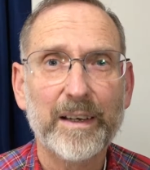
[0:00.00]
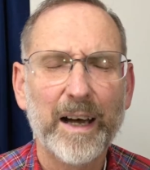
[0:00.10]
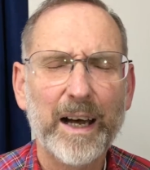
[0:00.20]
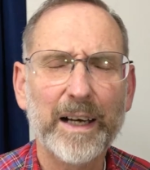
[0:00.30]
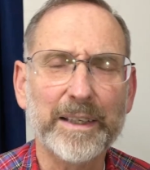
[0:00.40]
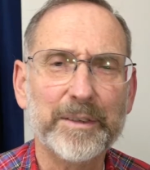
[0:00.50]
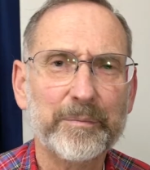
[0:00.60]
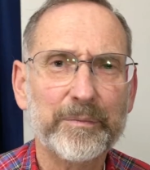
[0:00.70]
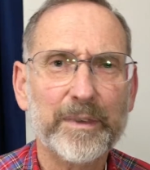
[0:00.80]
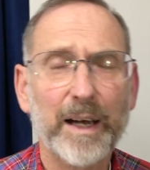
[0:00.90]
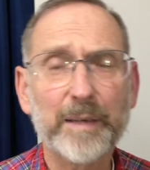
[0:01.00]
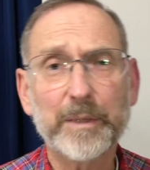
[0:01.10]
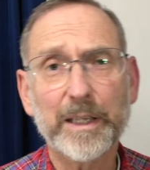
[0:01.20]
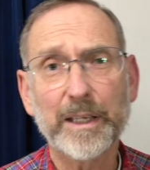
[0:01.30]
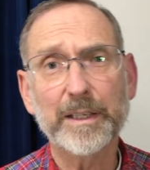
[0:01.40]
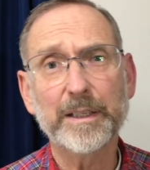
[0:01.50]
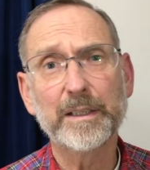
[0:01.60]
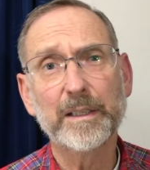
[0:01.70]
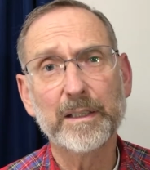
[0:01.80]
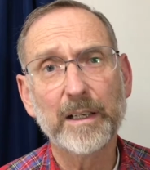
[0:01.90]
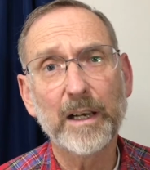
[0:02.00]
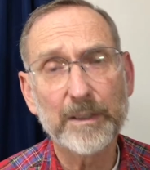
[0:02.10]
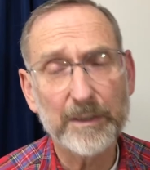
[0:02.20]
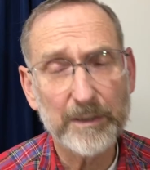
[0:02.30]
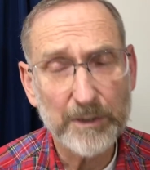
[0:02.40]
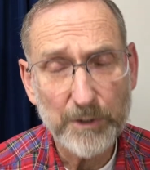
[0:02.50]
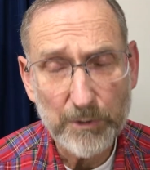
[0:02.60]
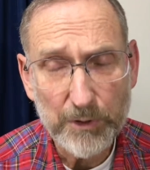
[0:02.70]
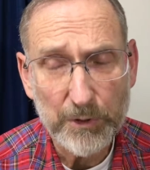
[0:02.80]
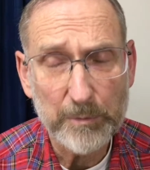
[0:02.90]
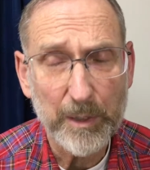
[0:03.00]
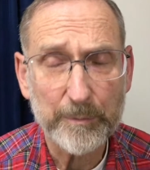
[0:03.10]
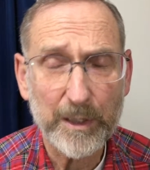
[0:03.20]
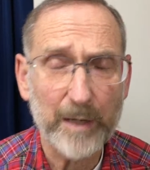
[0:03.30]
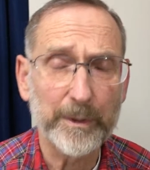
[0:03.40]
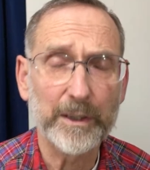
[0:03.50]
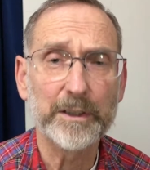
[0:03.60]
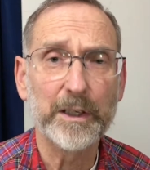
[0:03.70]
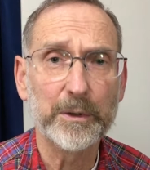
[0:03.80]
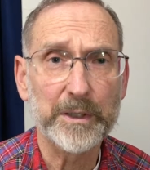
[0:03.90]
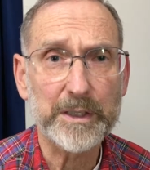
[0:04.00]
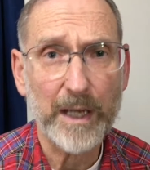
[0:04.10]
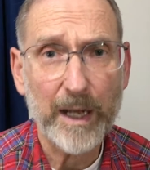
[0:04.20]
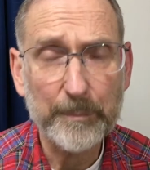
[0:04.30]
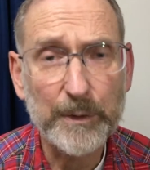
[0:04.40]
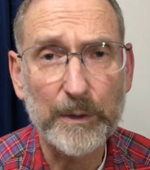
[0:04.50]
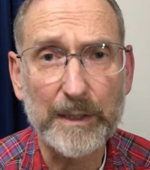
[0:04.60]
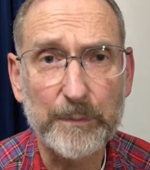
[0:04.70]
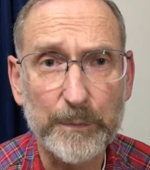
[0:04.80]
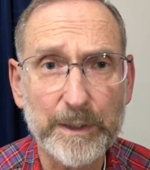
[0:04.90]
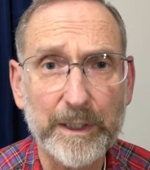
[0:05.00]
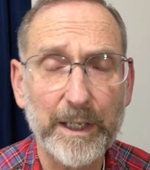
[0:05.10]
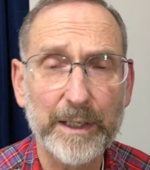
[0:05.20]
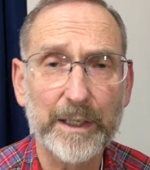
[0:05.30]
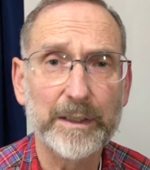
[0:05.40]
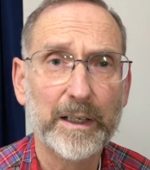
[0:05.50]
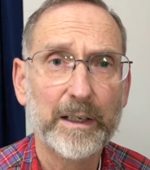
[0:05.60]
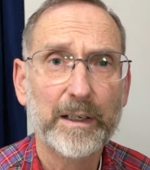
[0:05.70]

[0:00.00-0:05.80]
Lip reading: Hi, I'm Ken. On YouTube, I'm commonly known as Copyright Free Ken.